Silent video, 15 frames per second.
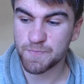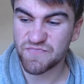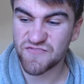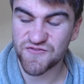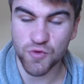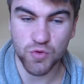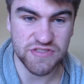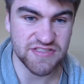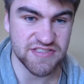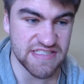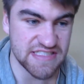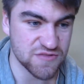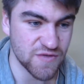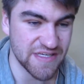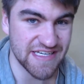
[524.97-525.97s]
4 to
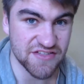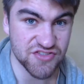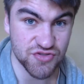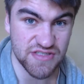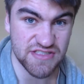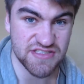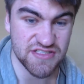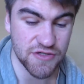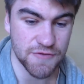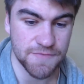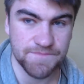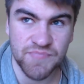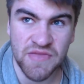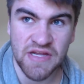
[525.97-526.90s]
6 week injuries. So